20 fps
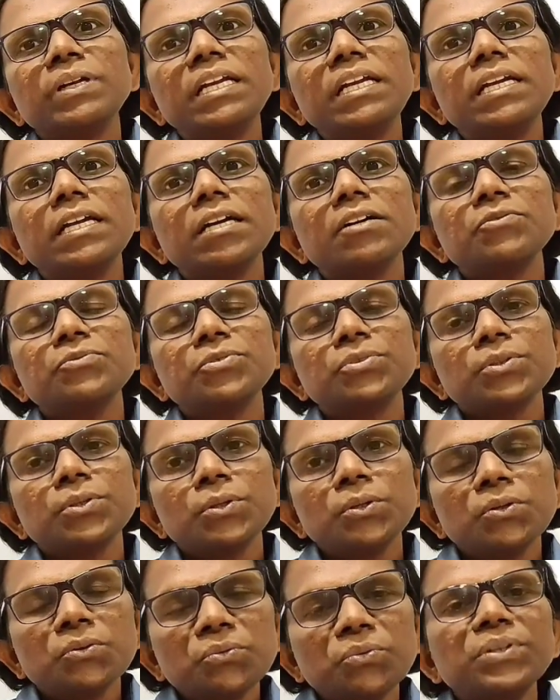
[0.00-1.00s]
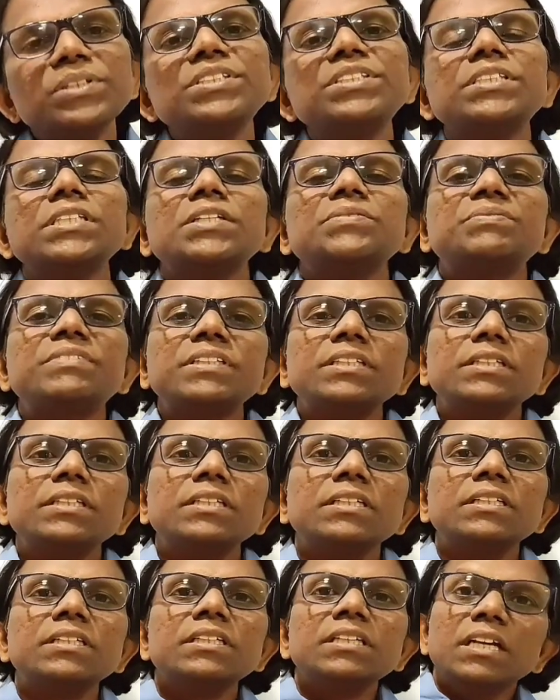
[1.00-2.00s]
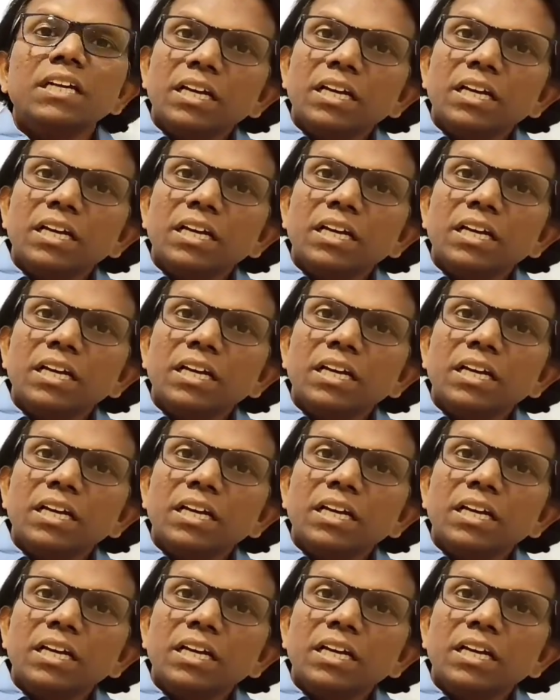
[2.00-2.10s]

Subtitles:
field of food safety.